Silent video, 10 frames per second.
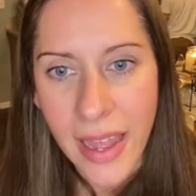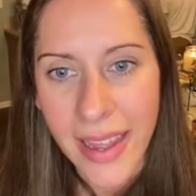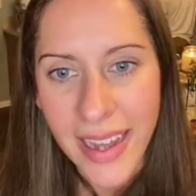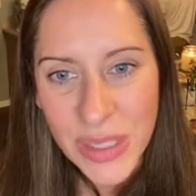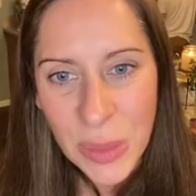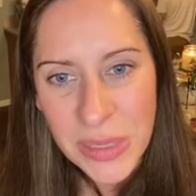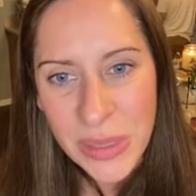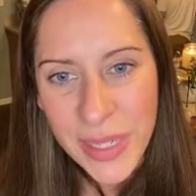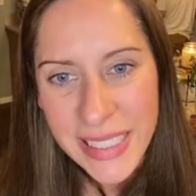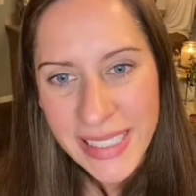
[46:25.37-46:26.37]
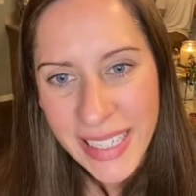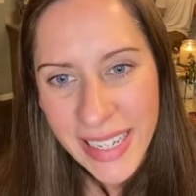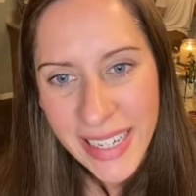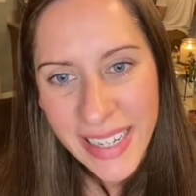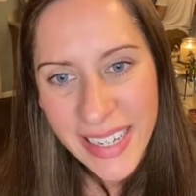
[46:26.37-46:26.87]
October
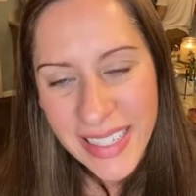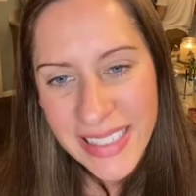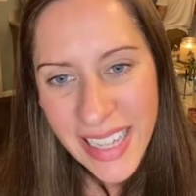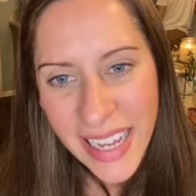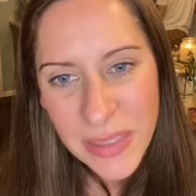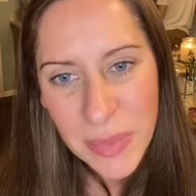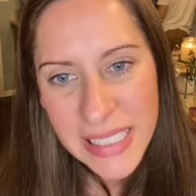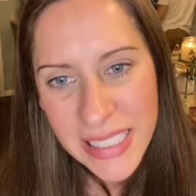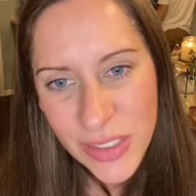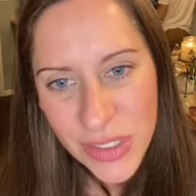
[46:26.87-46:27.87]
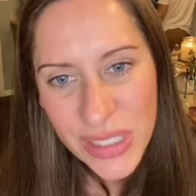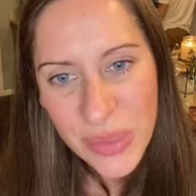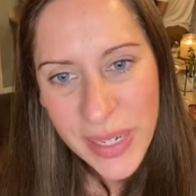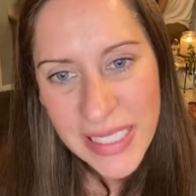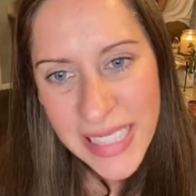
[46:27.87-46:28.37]
26th. Nice. My sister's the
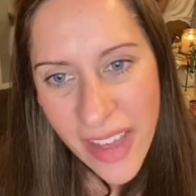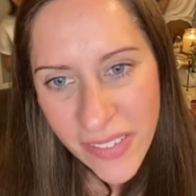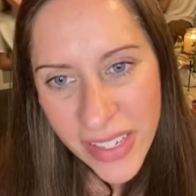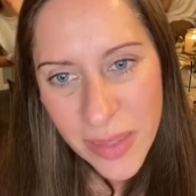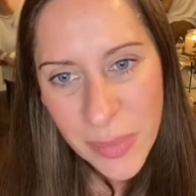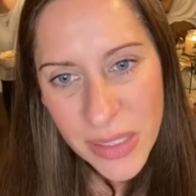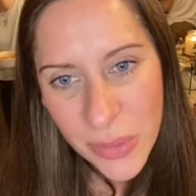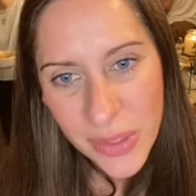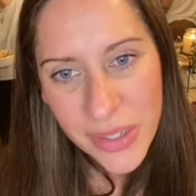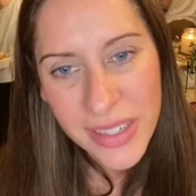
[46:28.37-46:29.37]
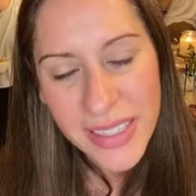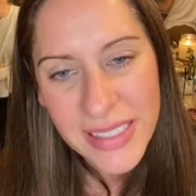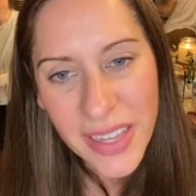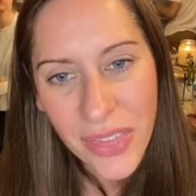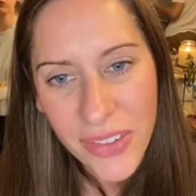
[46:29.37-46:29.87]
27th. My daughter is the
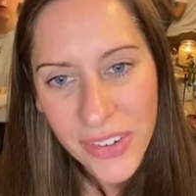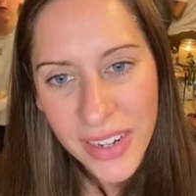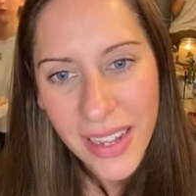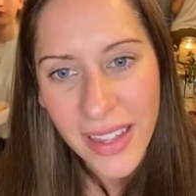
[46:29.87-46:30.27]
30th.